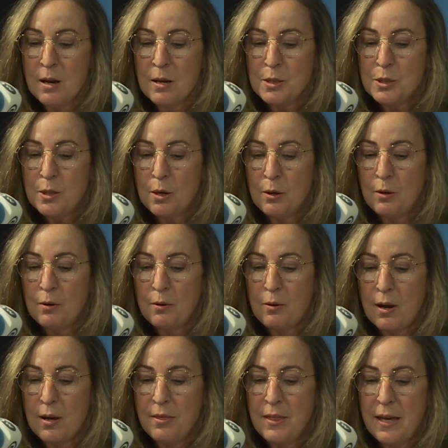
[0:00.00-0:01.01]

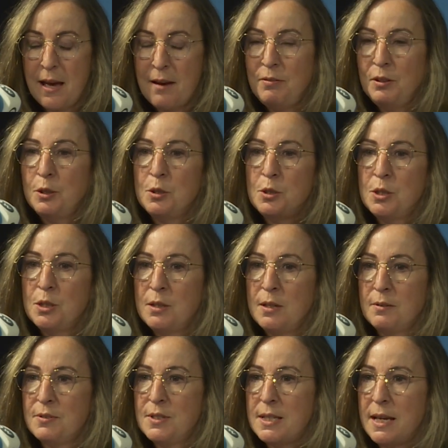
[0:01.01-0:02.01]
So the evolution
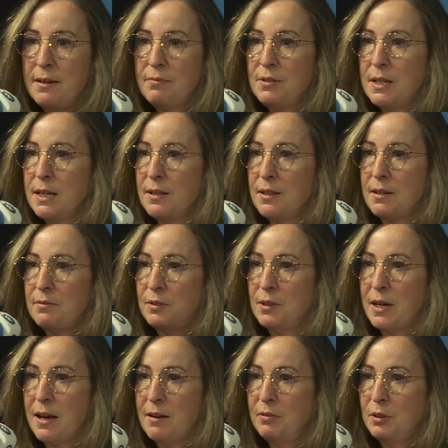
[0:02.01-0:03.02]
of safety and the
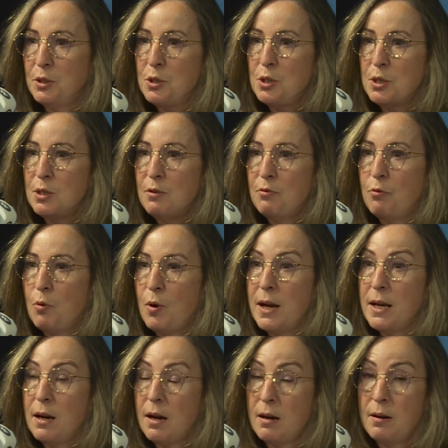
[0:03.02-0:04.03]
evolution of
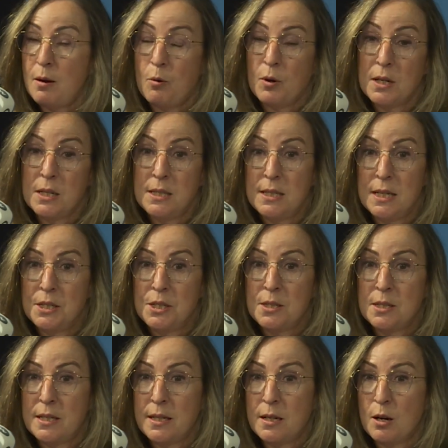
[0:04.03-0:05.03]
what
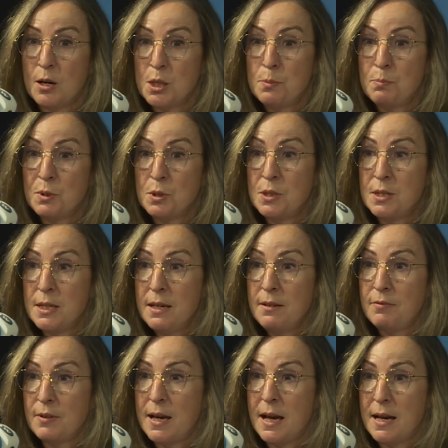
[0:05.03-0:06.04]
organizations like ours
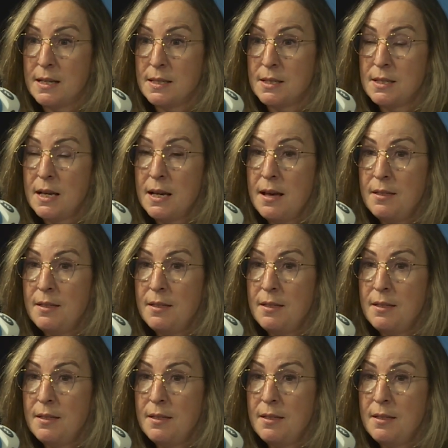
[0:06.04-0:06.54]
perceive as